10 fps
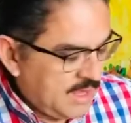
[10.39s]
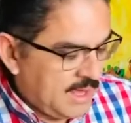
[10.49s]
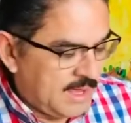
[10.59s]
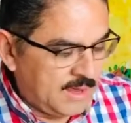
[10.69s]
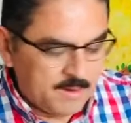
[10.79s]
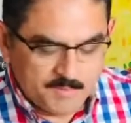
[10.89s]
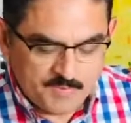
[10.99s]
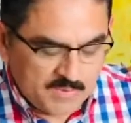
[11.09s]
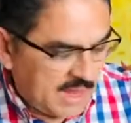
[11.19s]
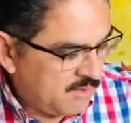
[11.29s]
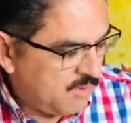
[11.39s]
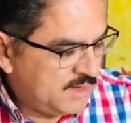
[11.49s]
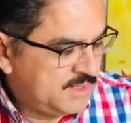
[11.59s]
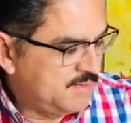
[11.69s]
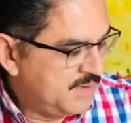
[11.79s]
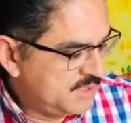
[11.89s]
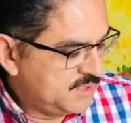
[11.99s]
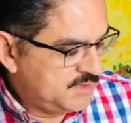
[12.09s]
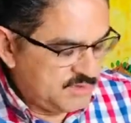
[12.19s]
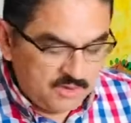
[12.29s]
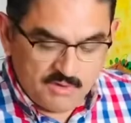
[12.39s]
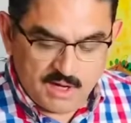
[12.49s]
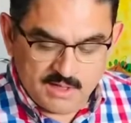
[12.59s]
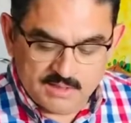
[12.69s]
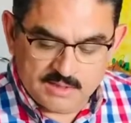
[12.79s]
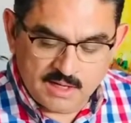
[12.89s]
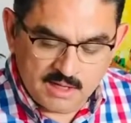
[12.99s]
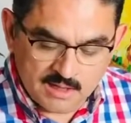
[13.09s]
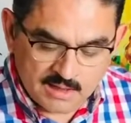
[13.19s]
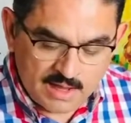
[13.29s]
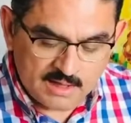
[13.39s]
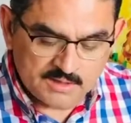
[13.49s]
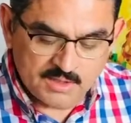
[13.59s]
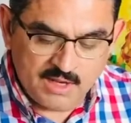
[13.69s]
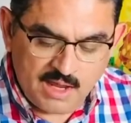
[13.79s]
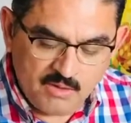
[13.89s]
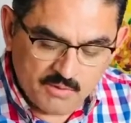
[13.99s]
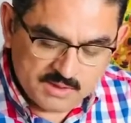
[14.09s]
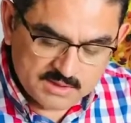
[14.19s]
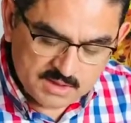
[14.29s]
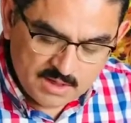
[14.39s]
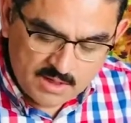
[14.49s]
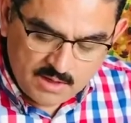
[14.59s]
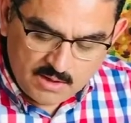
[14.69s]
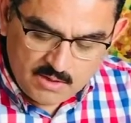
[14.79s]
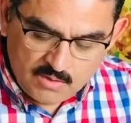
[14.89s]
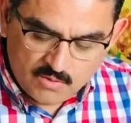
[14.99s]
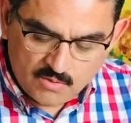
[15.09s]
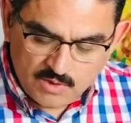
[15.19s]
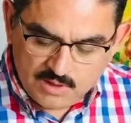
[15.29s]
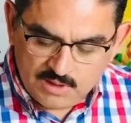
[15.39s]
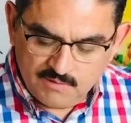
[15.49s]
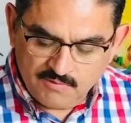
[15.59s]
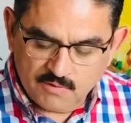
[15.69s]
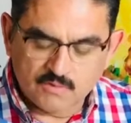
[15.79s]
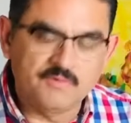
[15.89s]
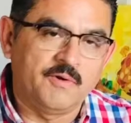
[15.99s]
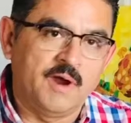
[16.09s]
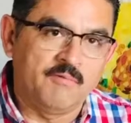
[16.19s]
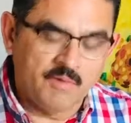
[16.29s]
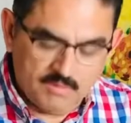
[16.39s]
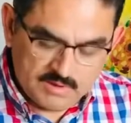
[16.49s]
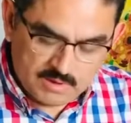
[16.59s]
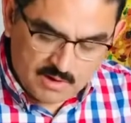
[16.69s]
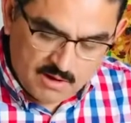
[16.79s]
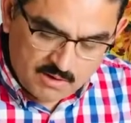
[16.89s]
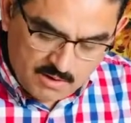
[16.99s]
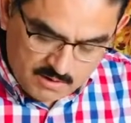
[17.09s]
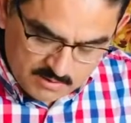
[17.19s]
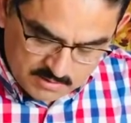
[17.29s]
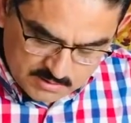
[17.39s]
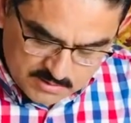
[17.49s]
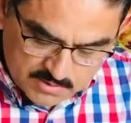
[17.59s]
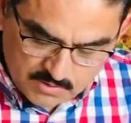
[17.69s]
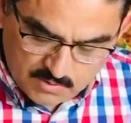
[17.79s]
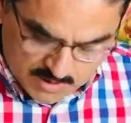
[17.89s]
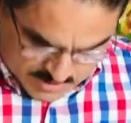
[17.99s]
I wanted to mention to you guys that today was really difficult for everyone to log on to